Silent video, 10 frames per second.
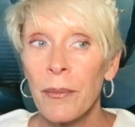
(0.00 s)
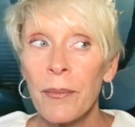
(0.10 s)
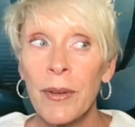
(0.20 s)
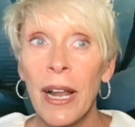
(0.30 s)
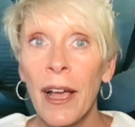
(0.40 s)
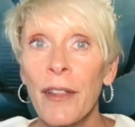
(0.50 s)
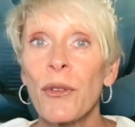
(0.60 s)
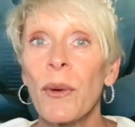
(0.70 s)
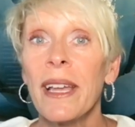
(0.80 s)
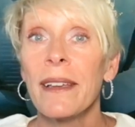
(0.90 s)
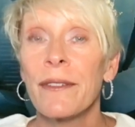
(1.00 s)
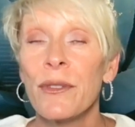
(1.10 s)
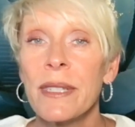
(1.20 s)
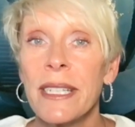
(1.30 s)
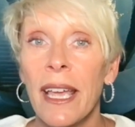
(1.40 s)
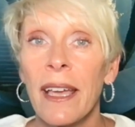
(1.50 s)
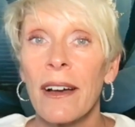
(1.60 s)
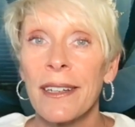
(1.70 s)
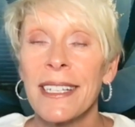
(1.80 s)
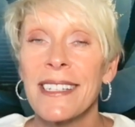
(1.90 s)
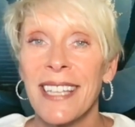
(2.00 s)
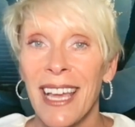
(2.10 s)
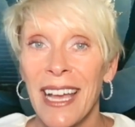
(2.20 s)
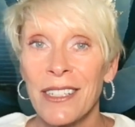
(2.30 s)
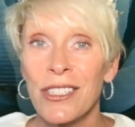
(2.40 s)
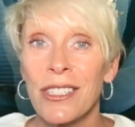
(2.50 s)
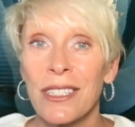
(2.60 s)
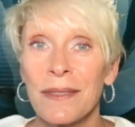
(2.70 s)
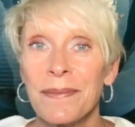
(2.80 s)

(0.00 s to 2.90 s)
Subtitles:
But either way, if you stay unattached